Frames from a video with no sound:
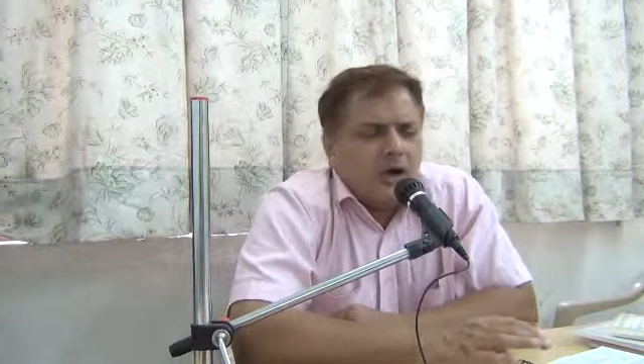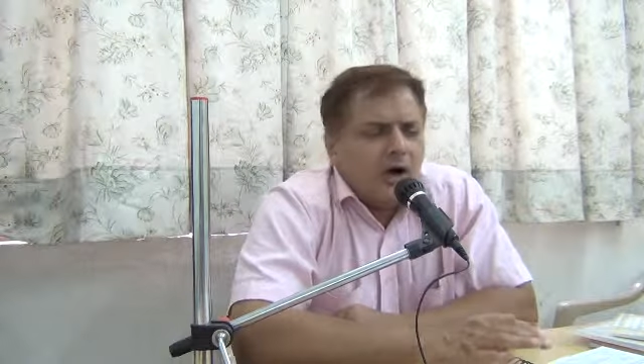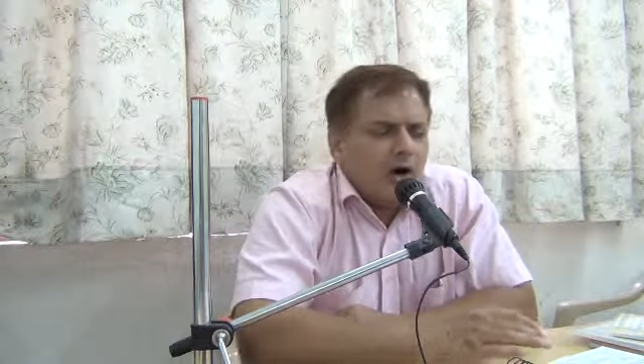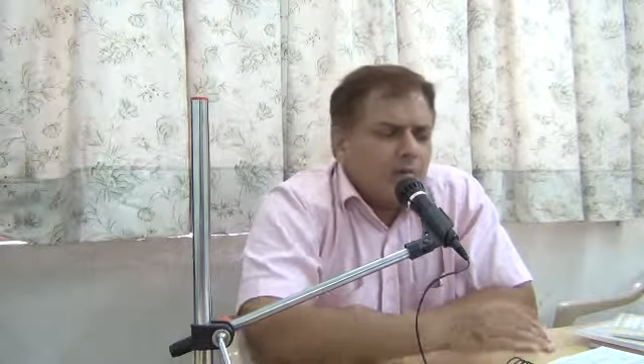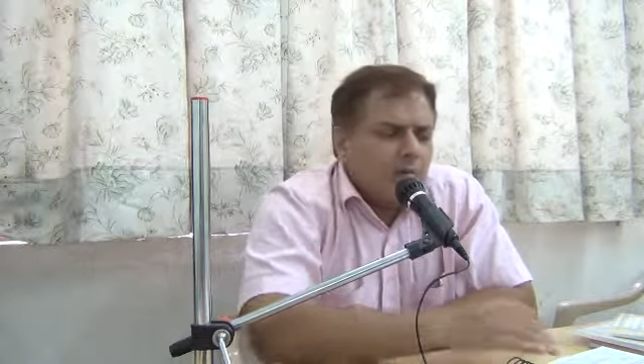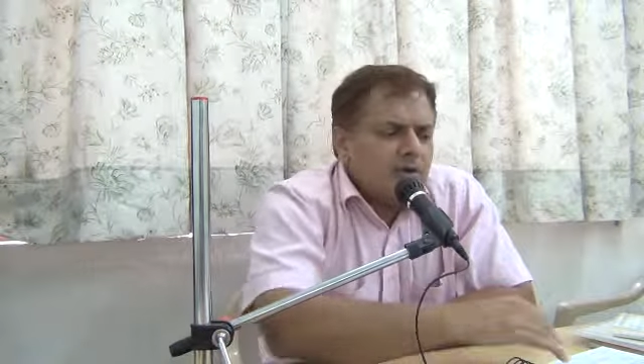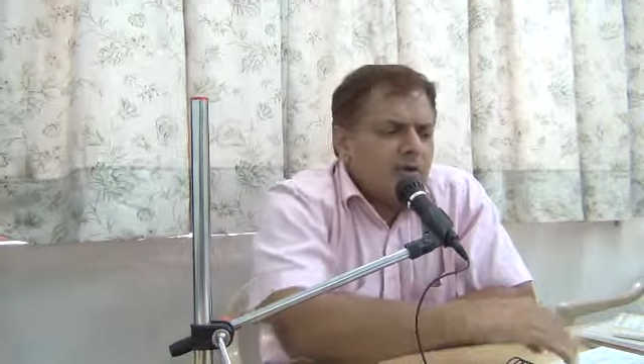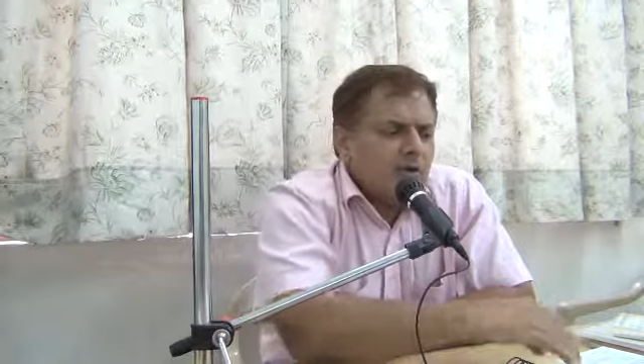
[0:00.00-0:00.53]

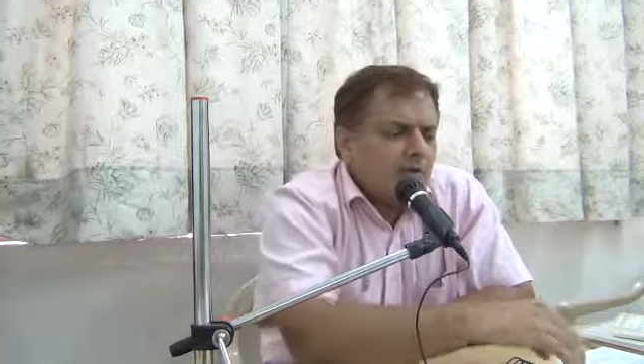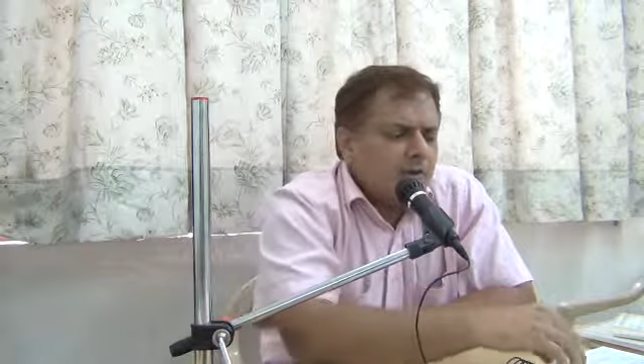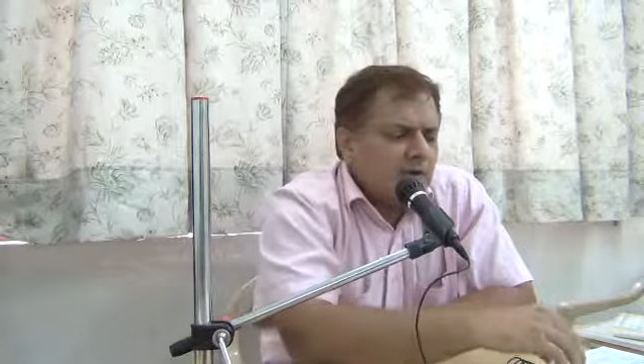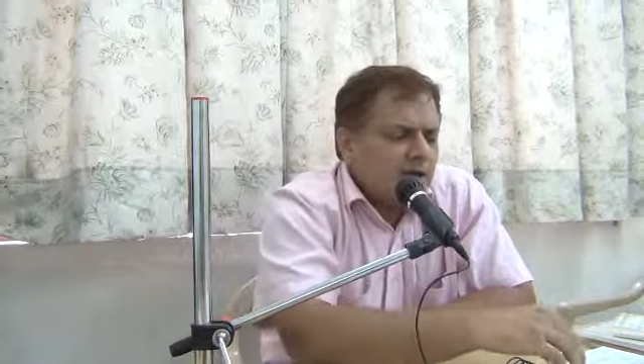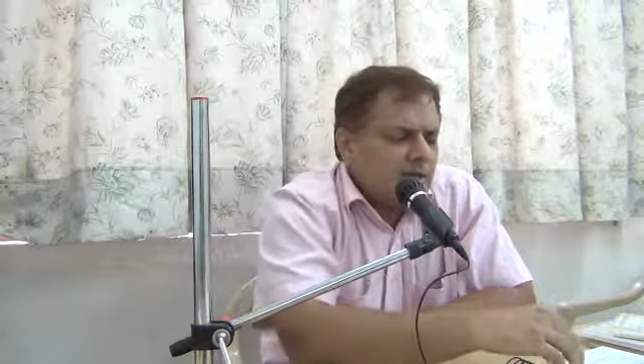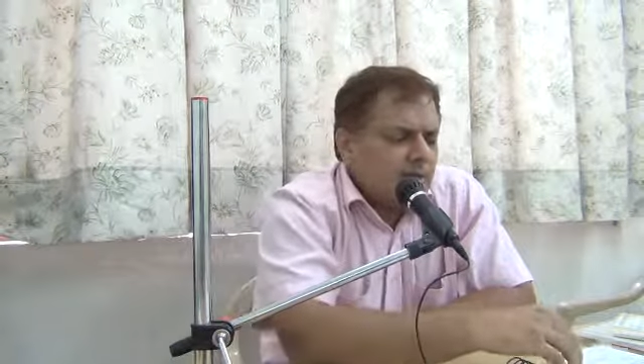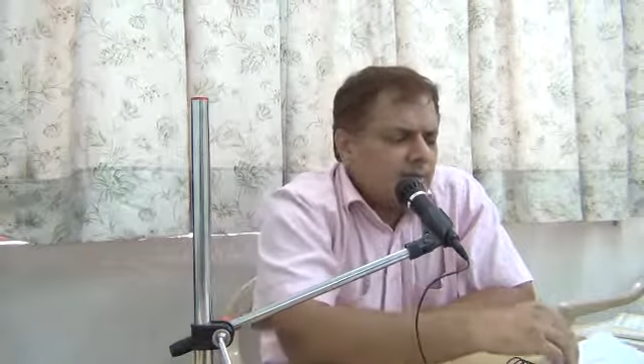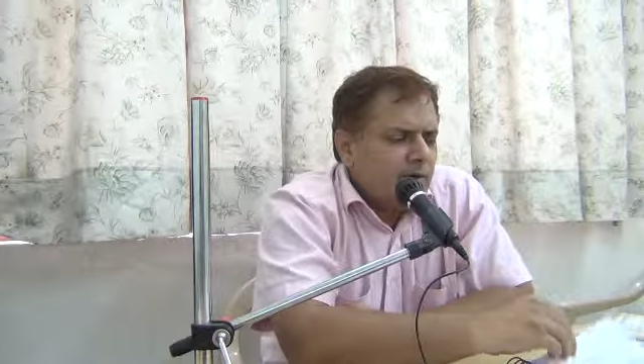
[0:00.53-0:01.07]
How much
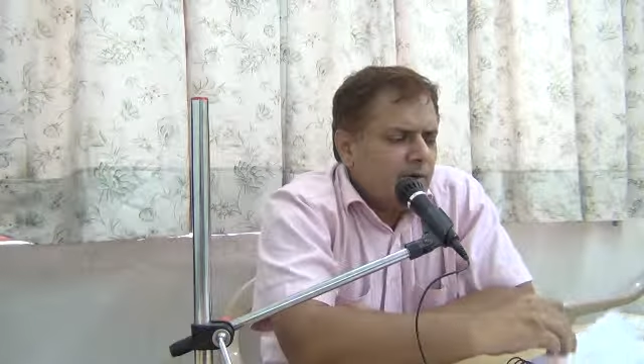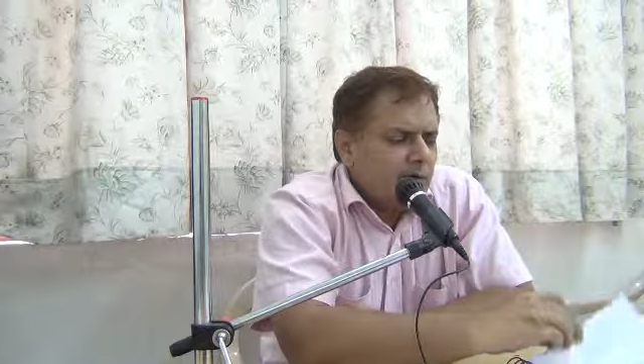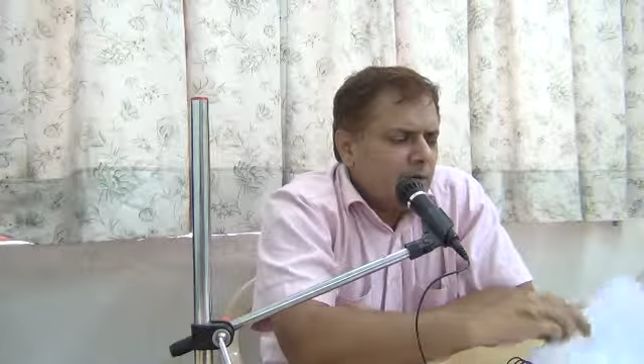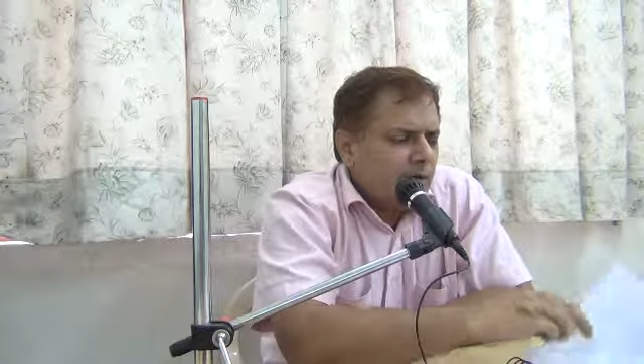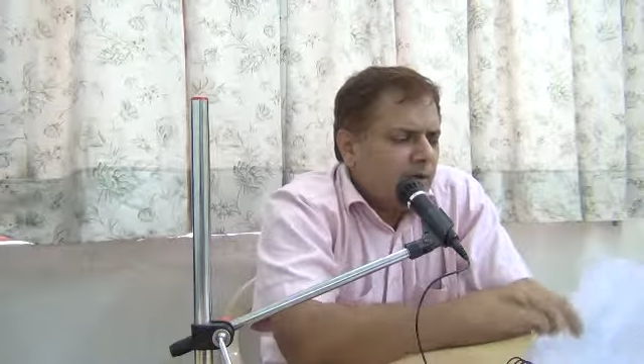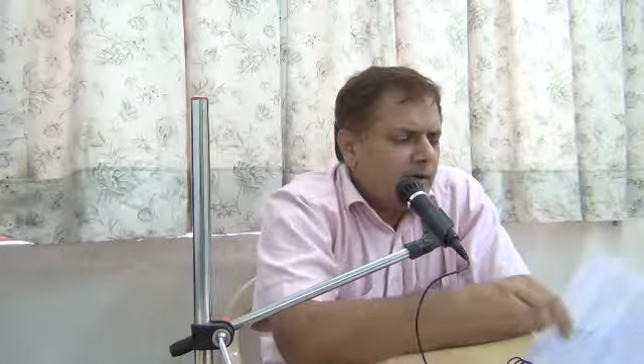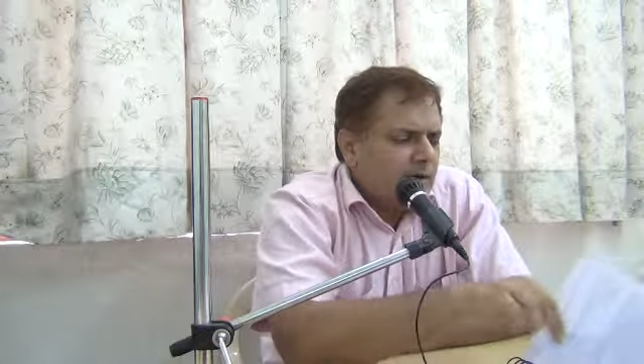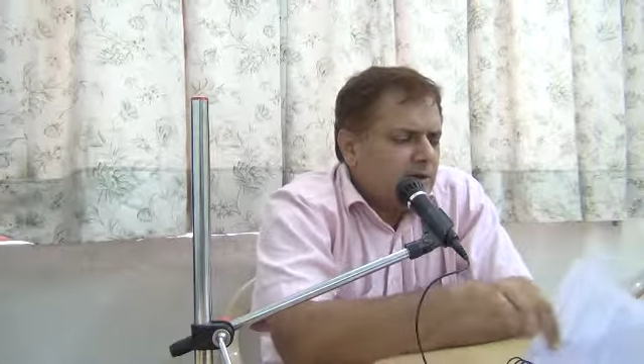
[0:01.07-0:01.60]
rupee has been
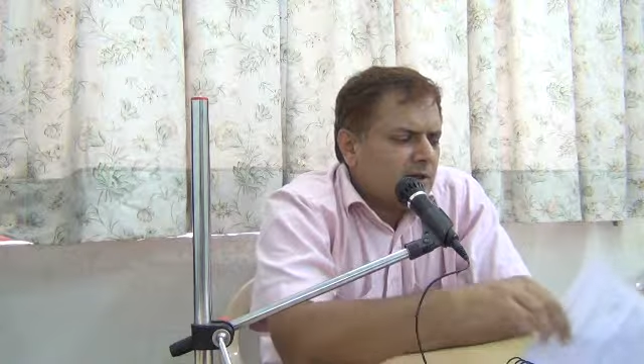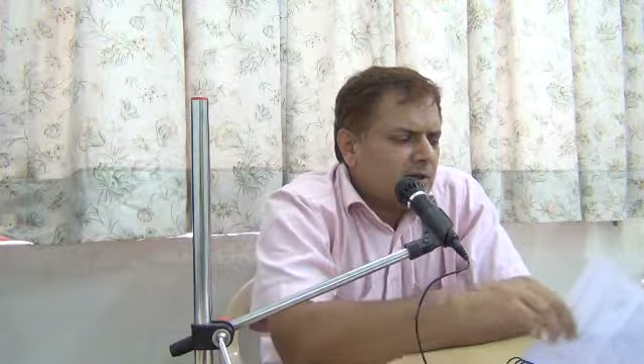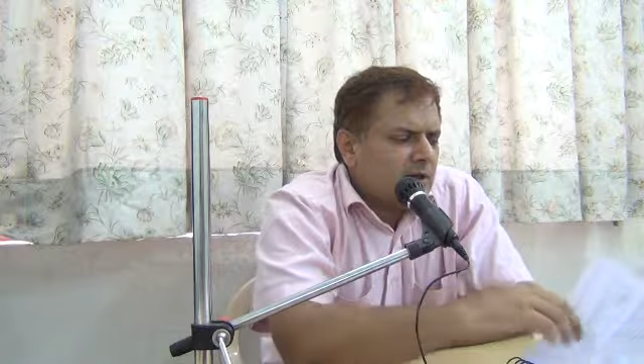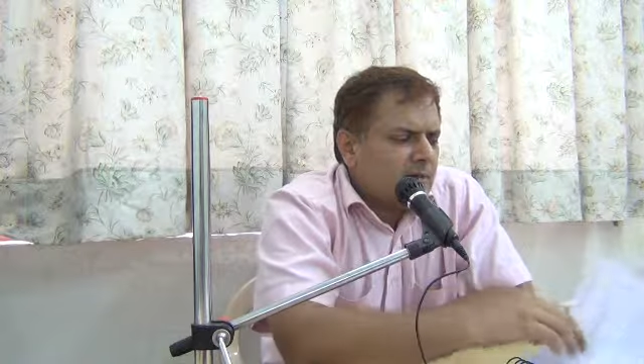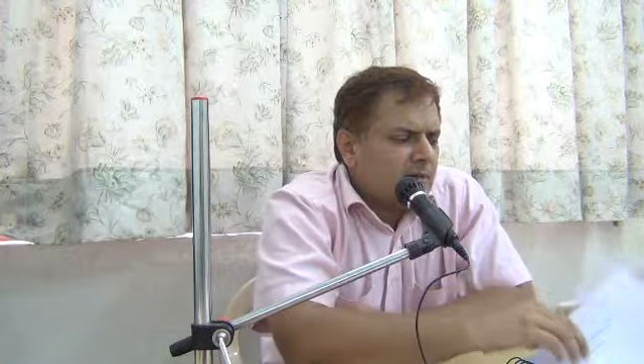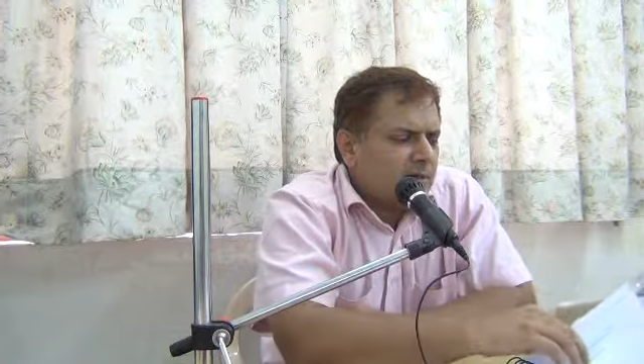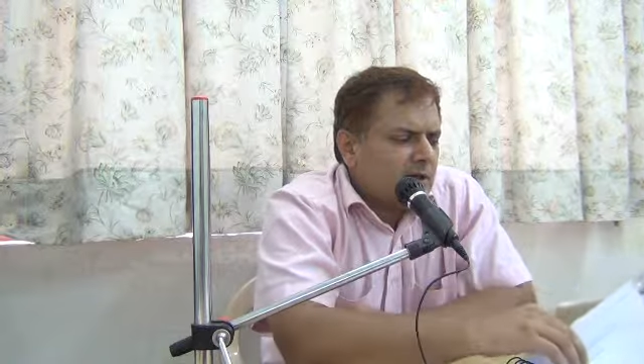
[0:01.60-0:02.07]
manufactured in